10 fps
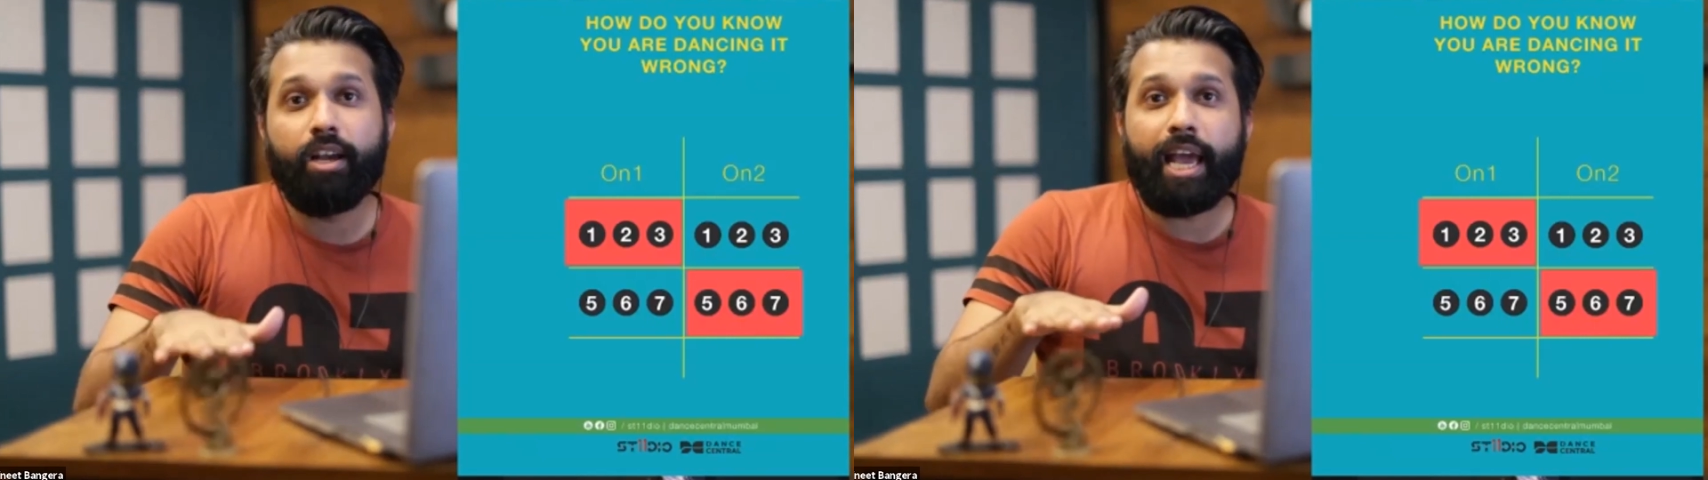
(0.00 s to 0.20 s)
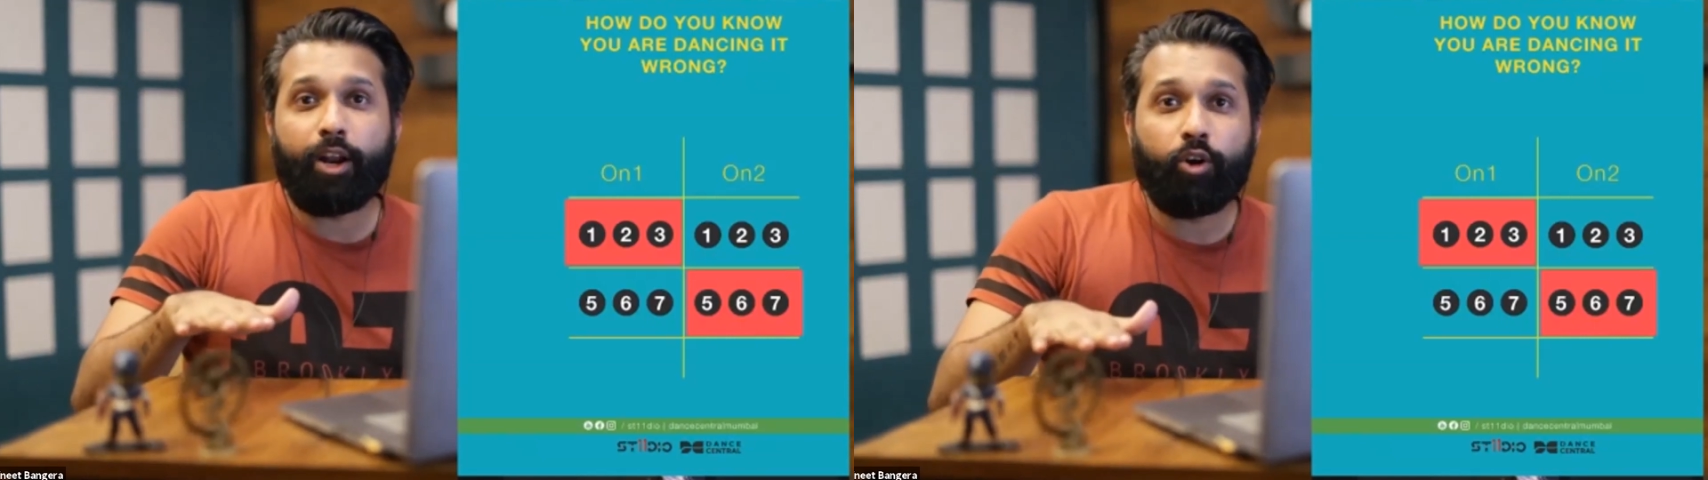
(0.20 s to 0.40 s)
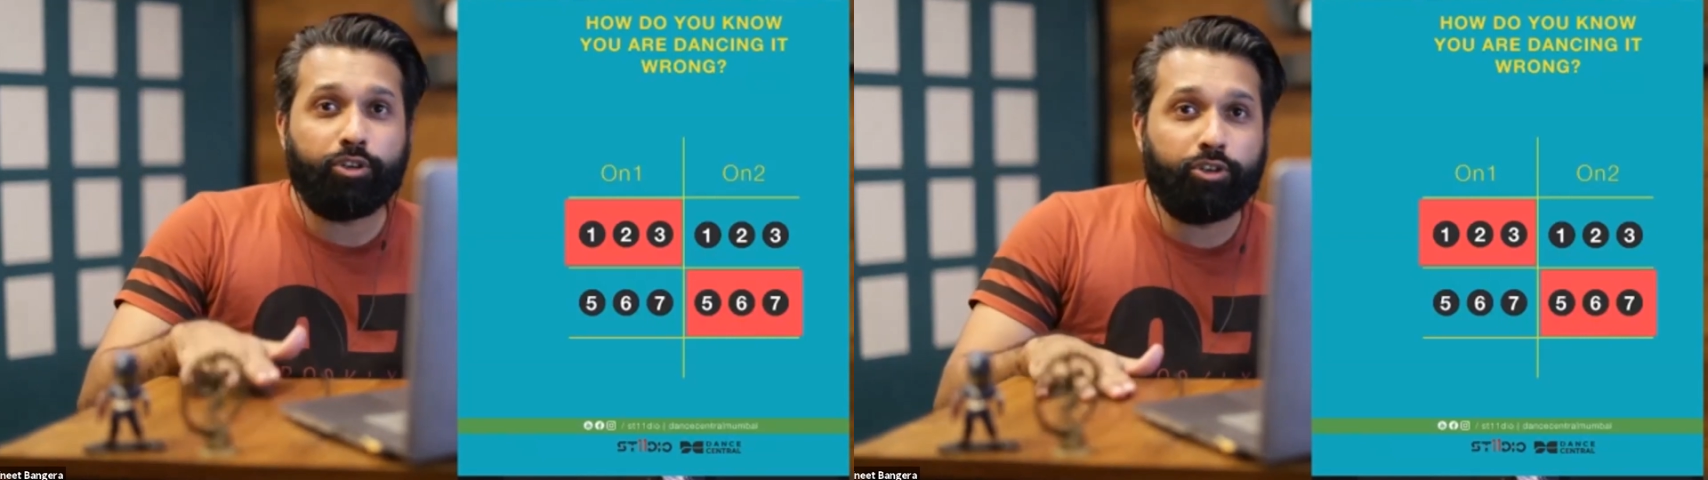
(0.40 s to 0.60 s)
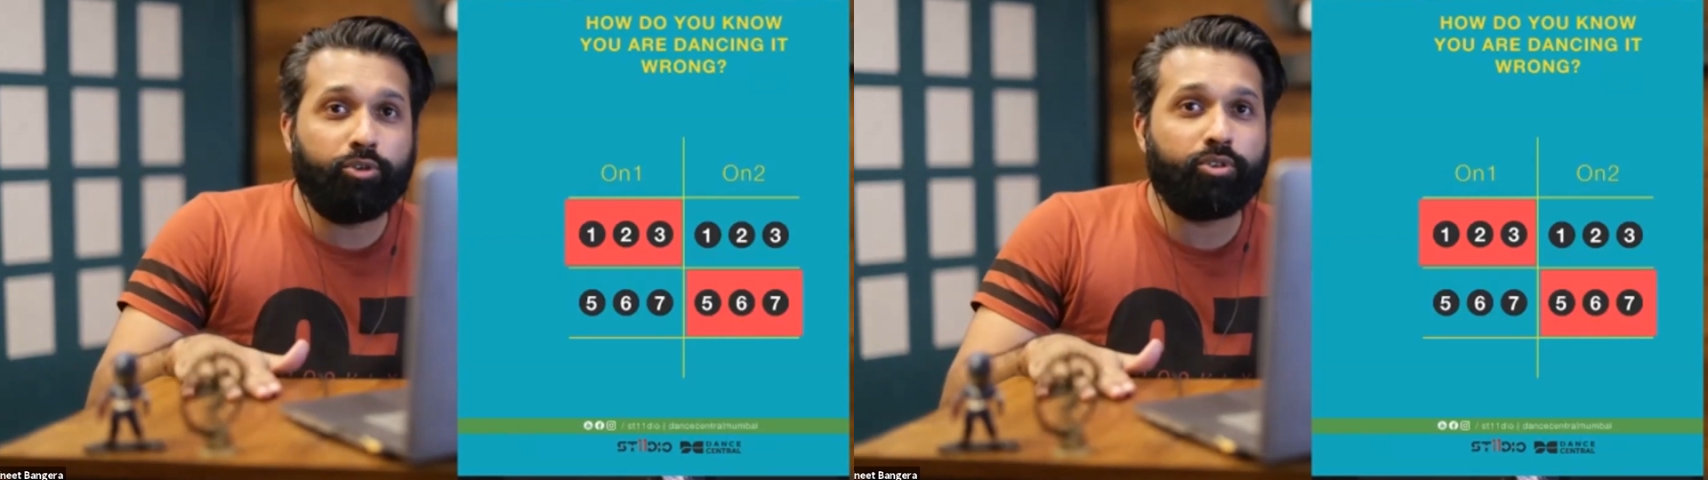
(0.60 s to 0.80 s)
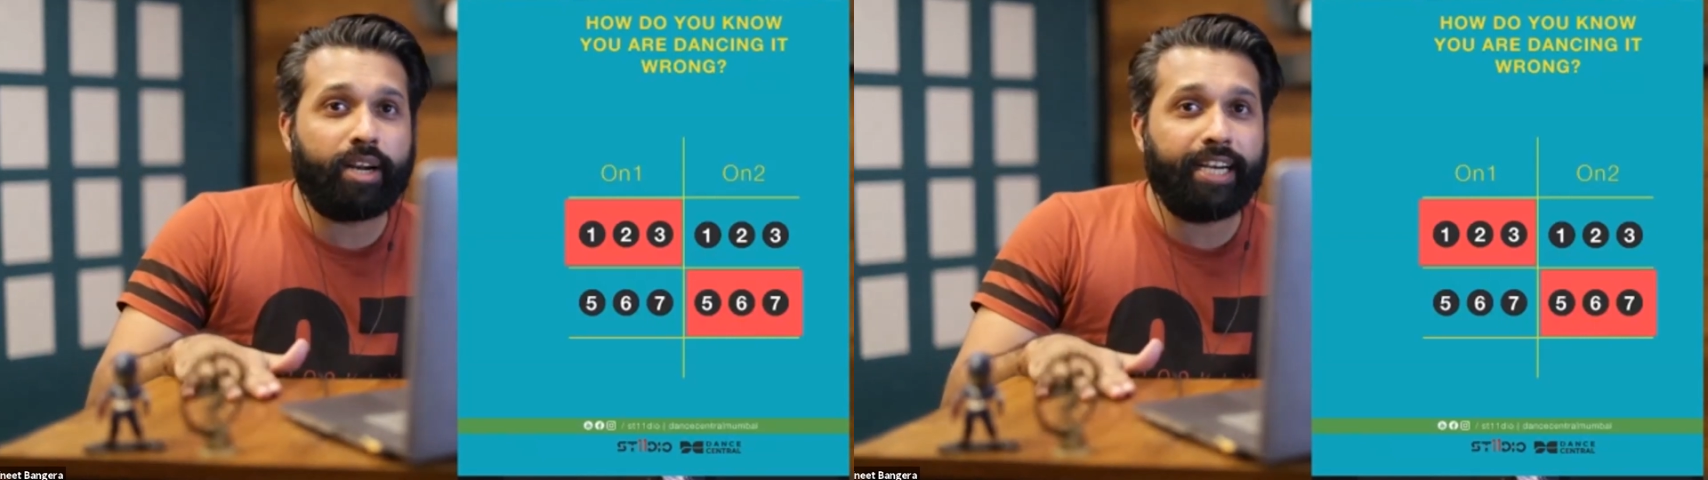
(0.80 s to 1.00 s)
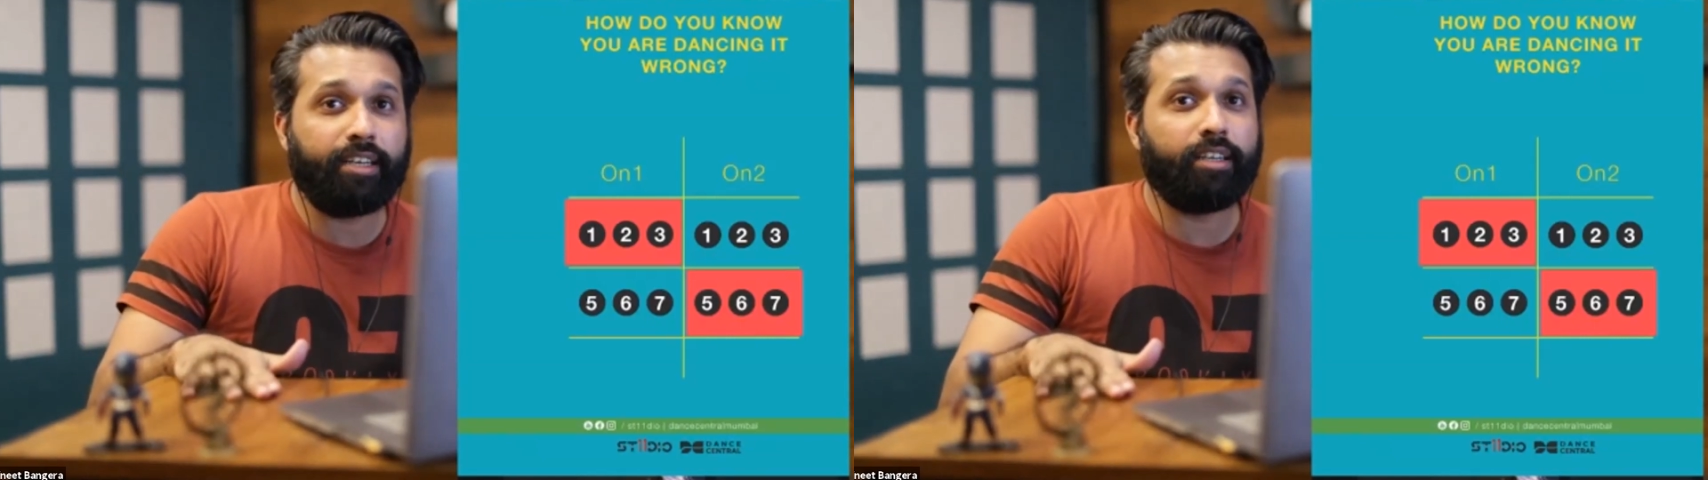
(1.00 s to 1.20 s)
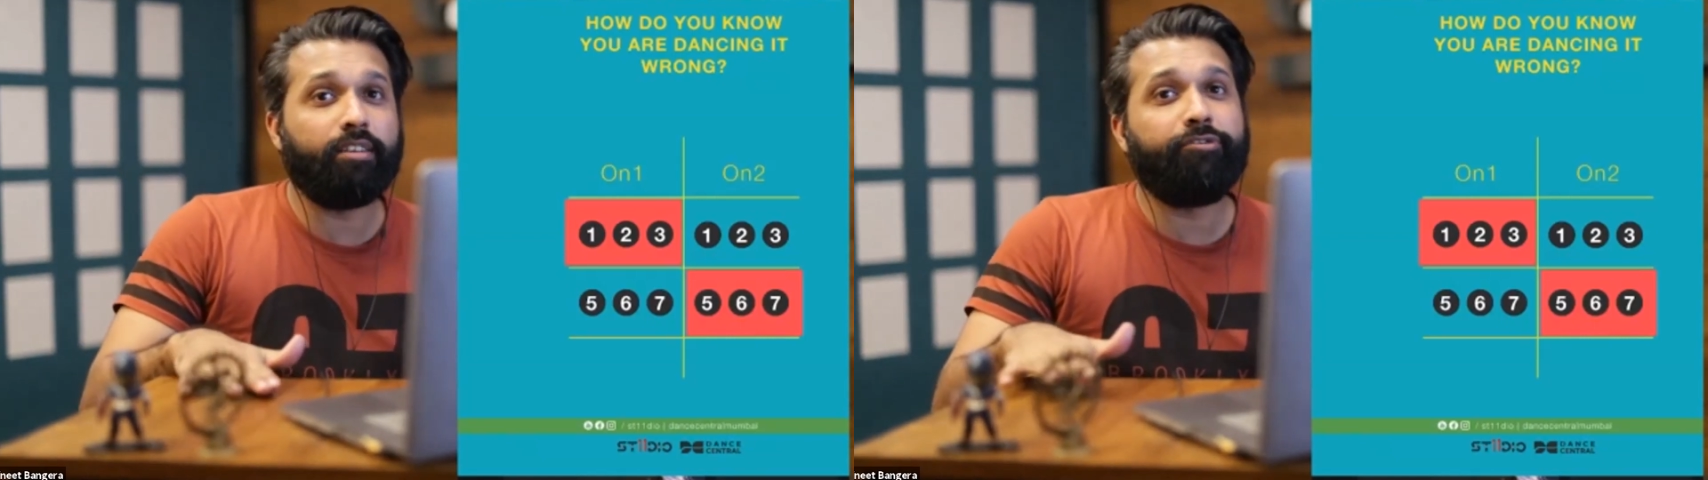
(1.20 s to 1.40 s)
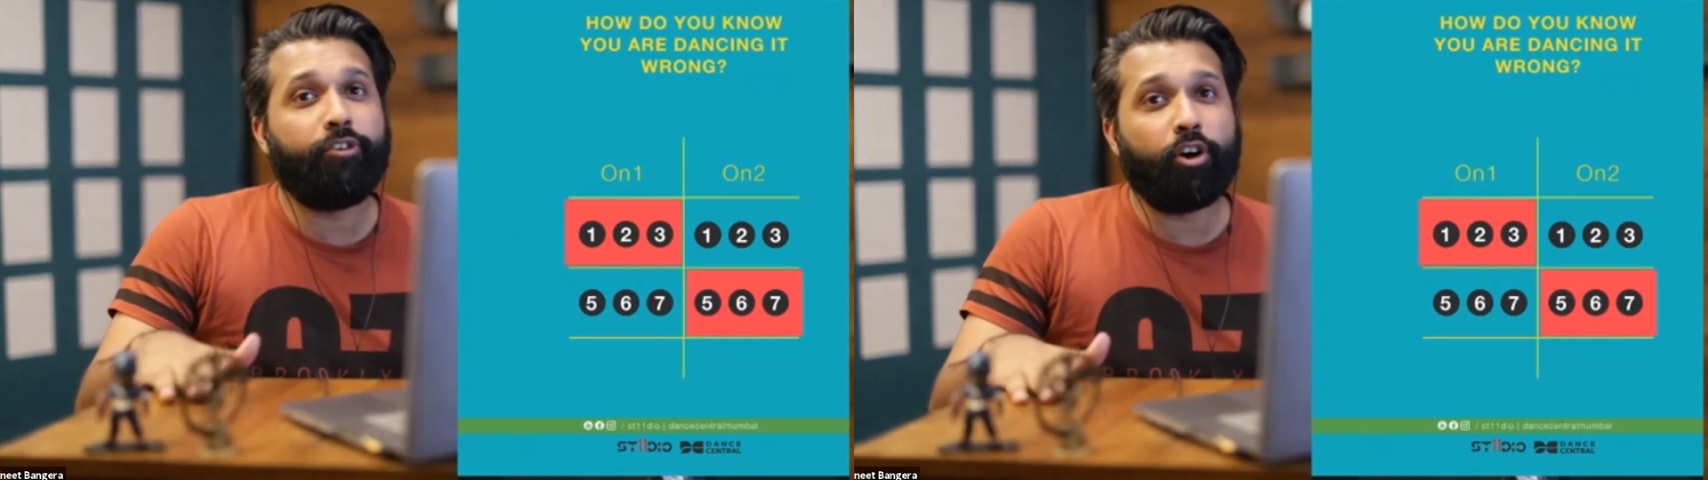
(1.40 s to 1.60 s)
an On2 right turn for